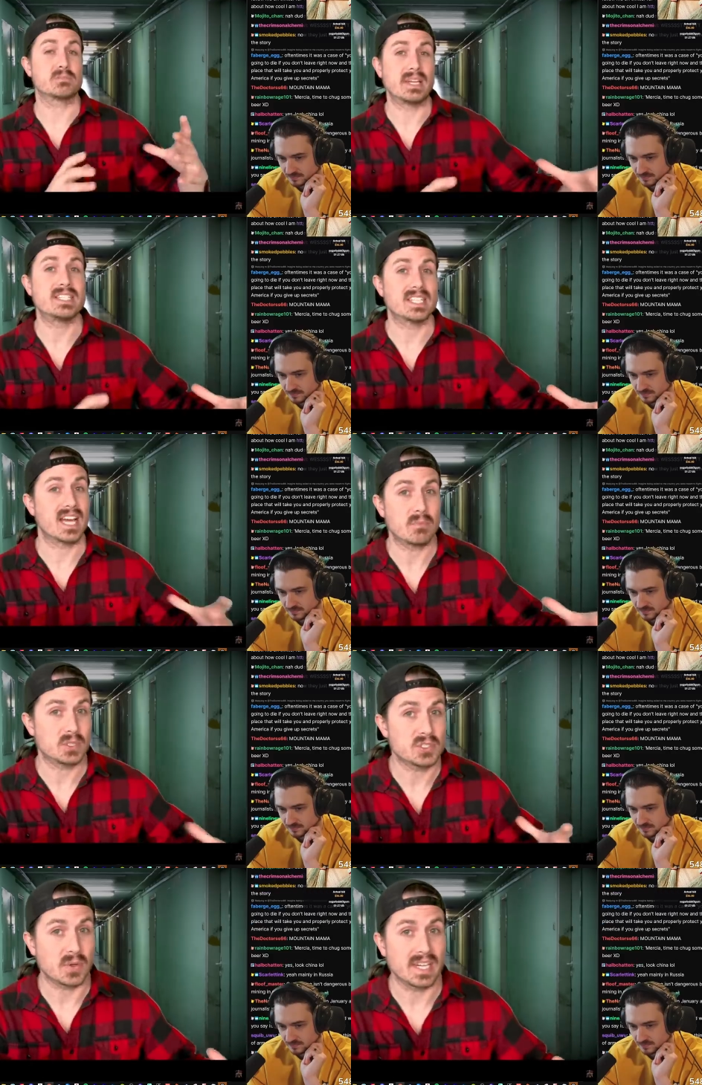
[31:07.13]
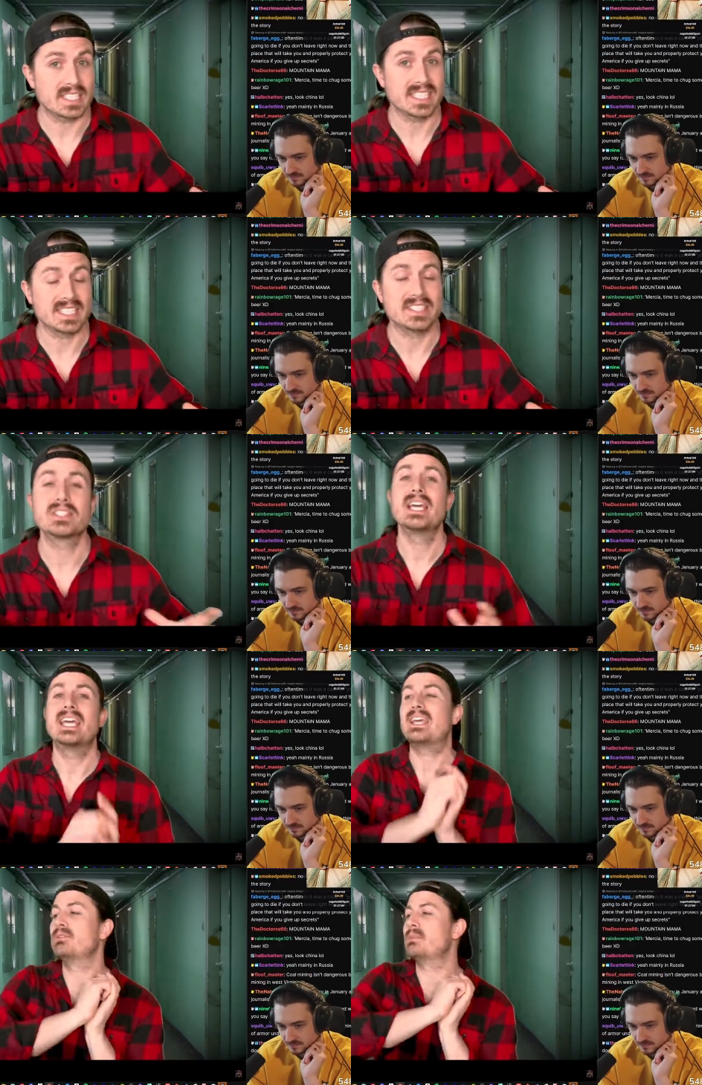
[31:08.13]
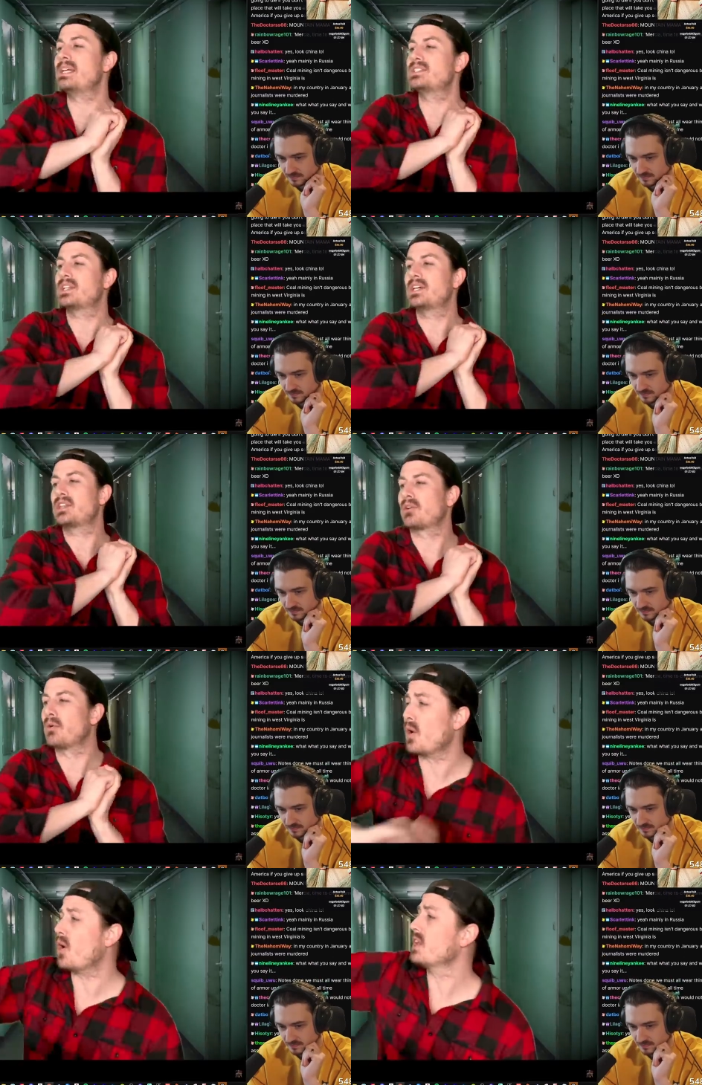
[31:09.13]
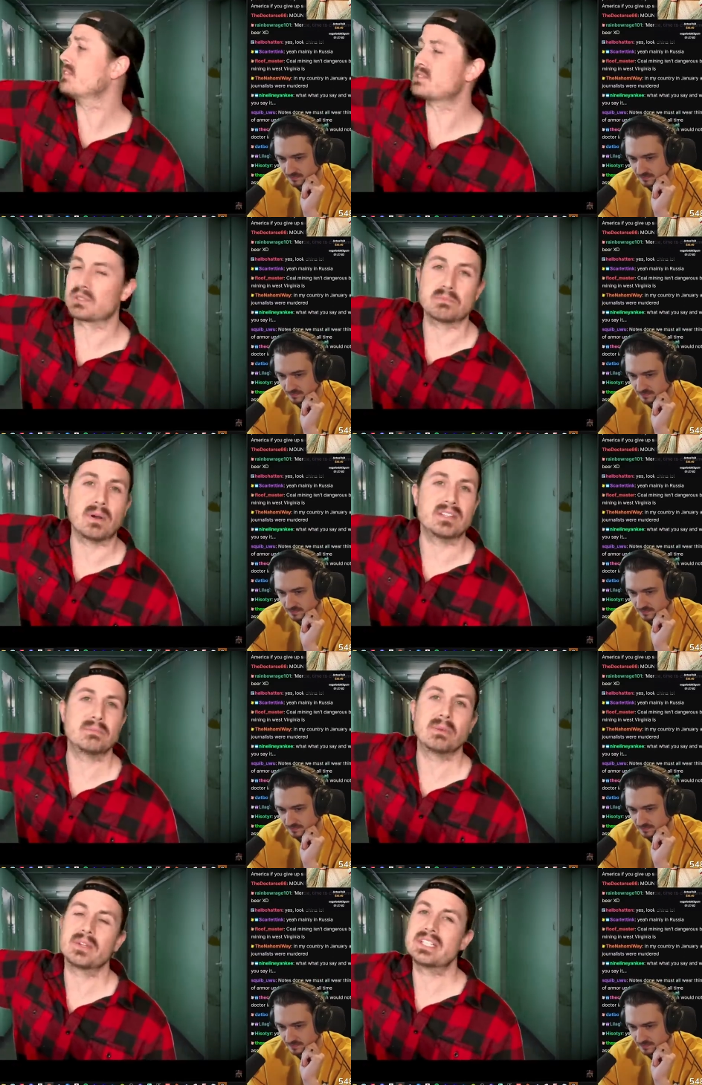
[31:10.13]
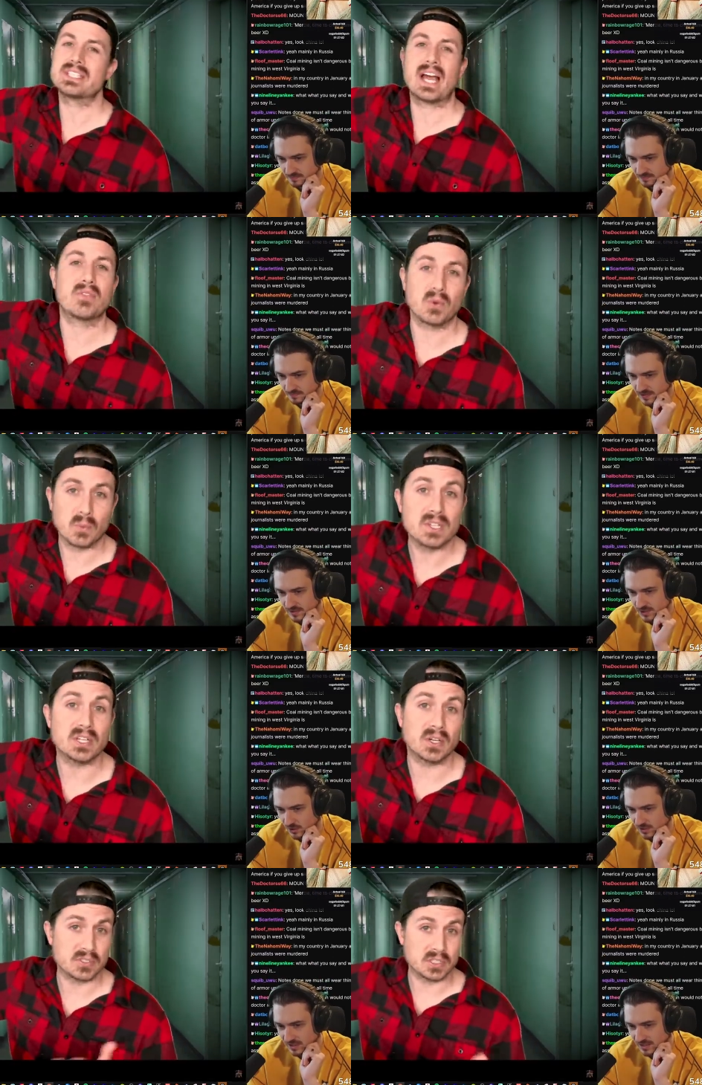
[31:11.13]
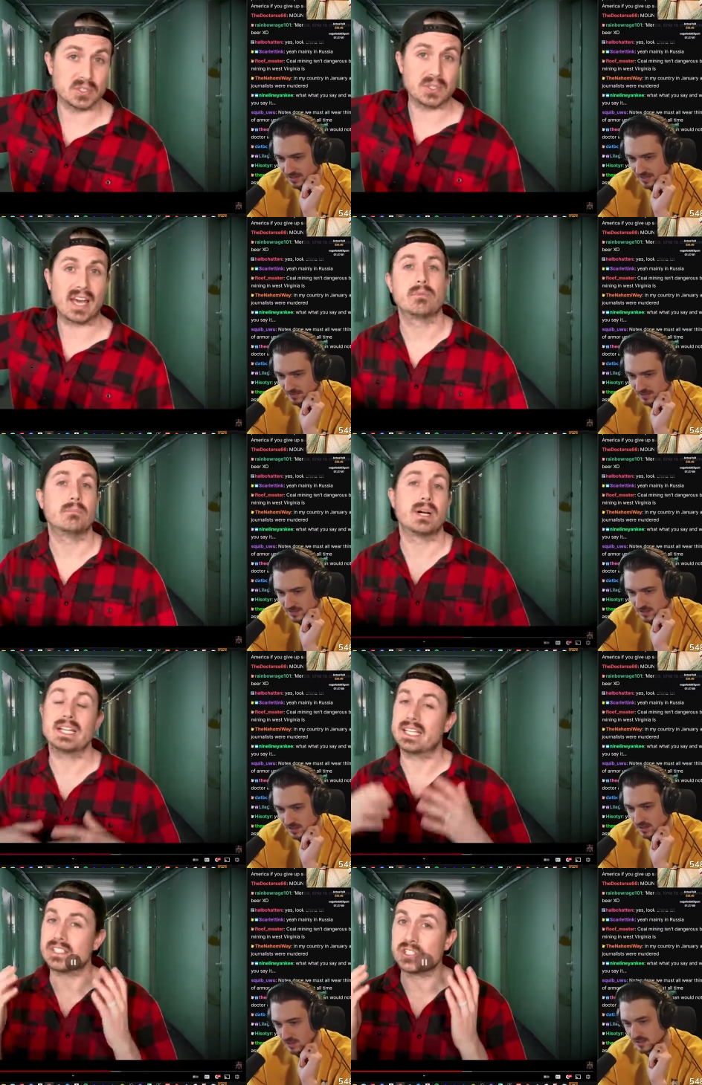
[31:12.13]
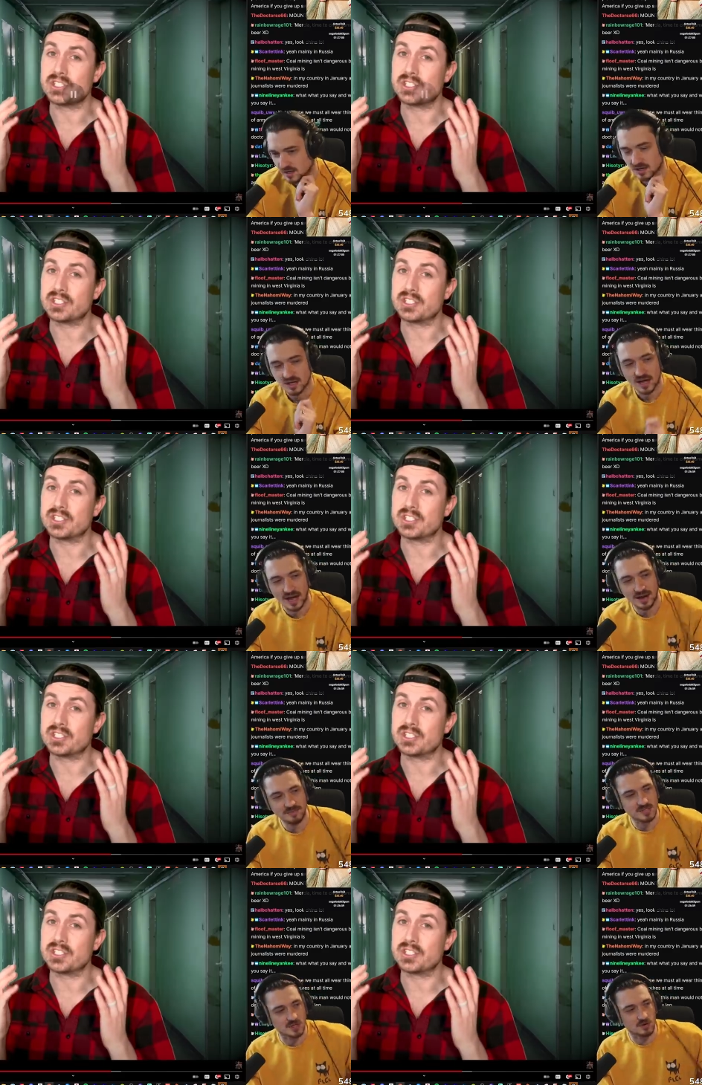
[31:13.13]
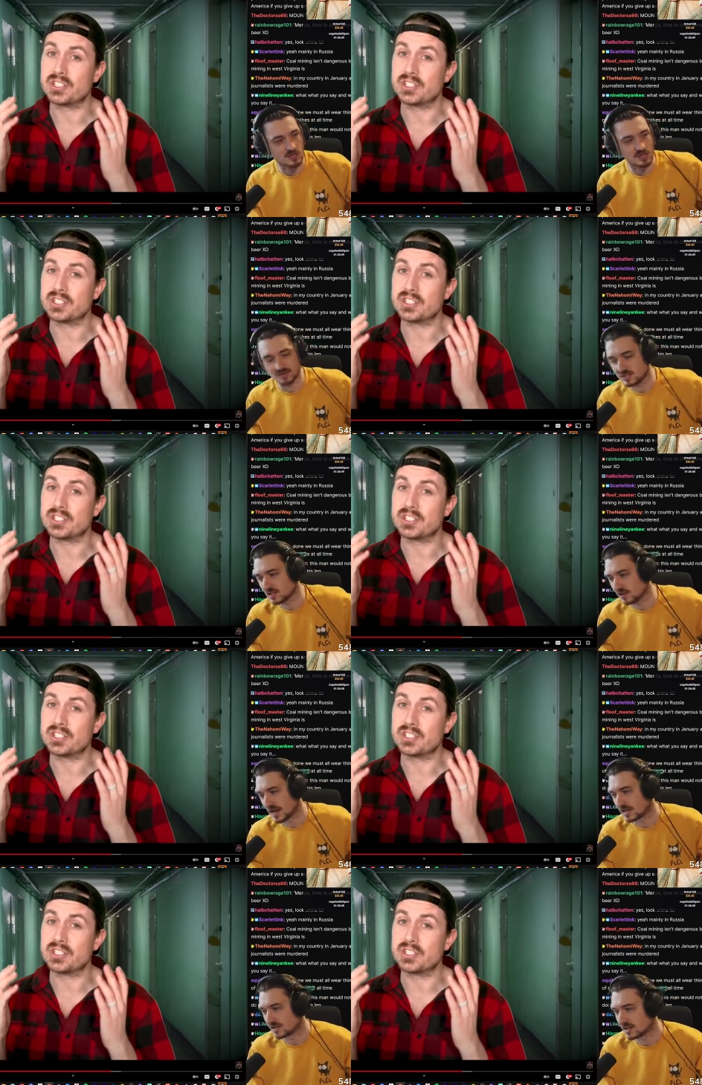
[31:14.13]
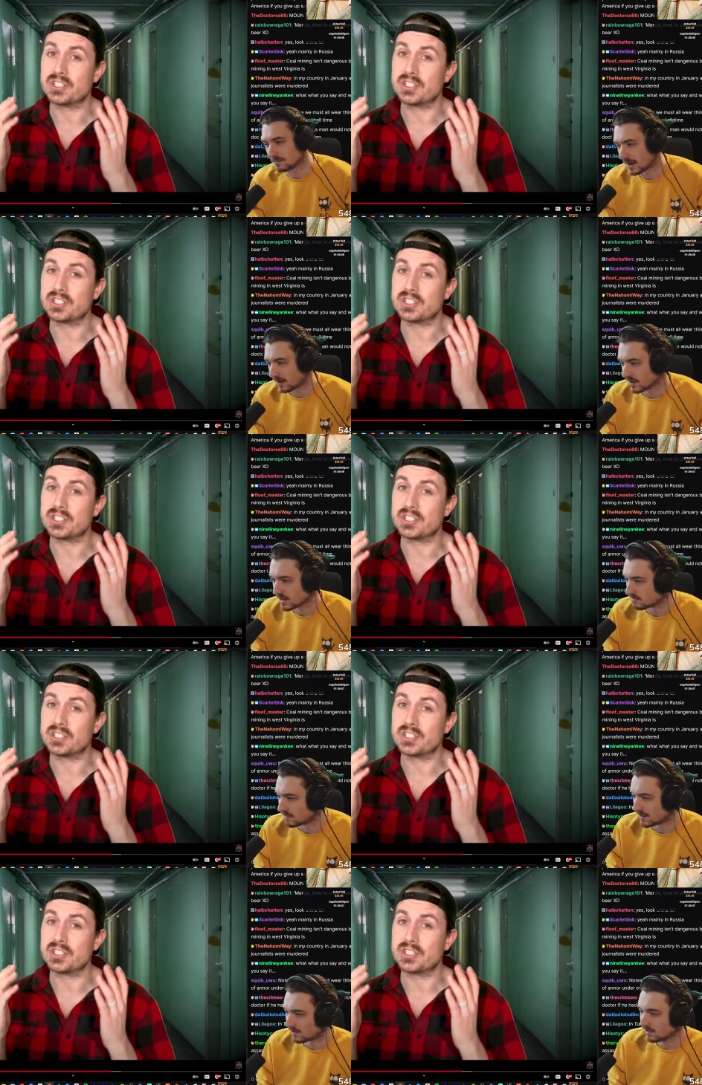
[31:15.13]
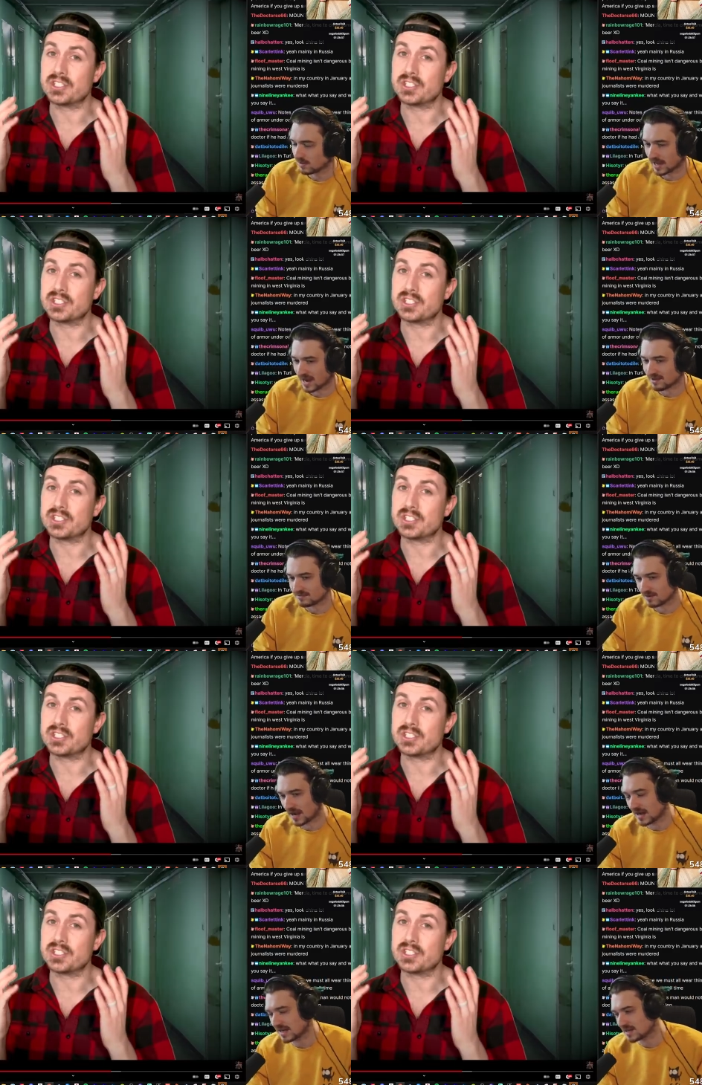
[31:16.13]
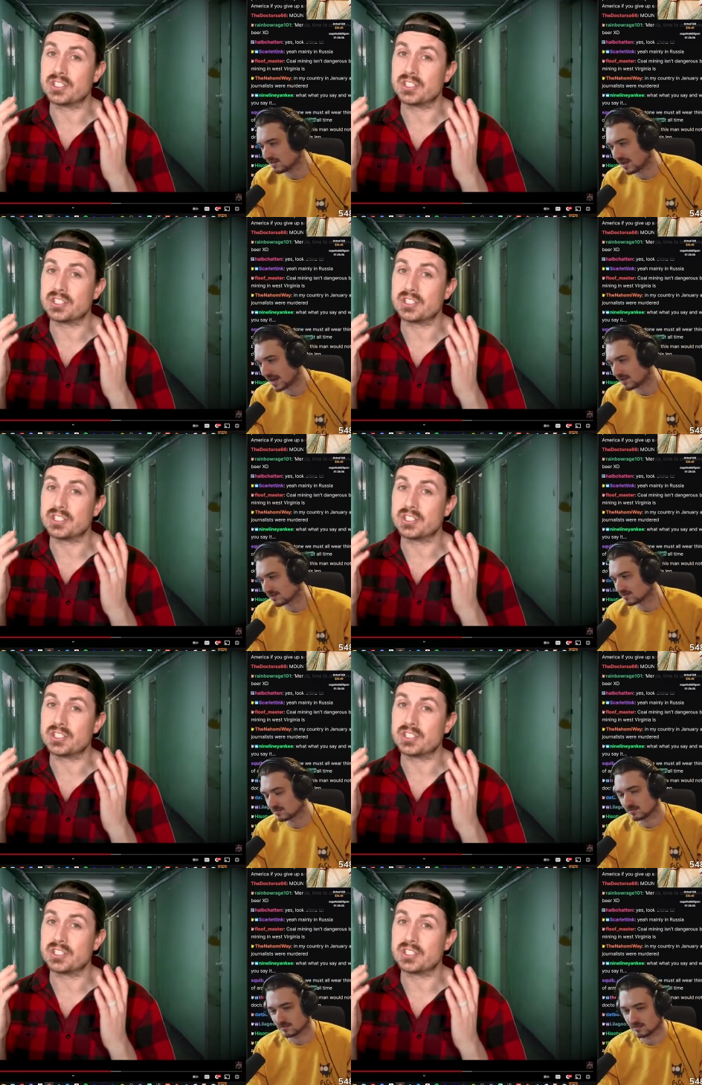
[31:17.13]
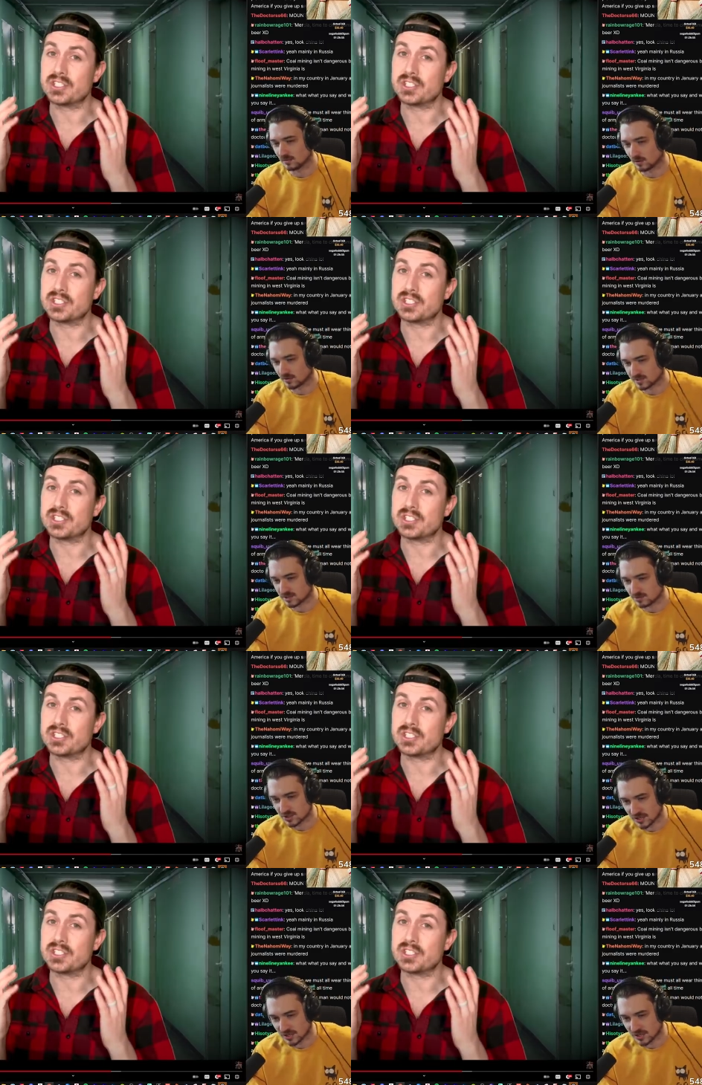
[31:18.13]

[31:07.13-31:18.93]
Speaker 1: spend time with his grandkids, he would basically throw all of his responsibilities out the window. In Turkey, that, that happens. But in
Speaker 2: dude, I'm so used to like the America bubble. Like I have, I need to like learn some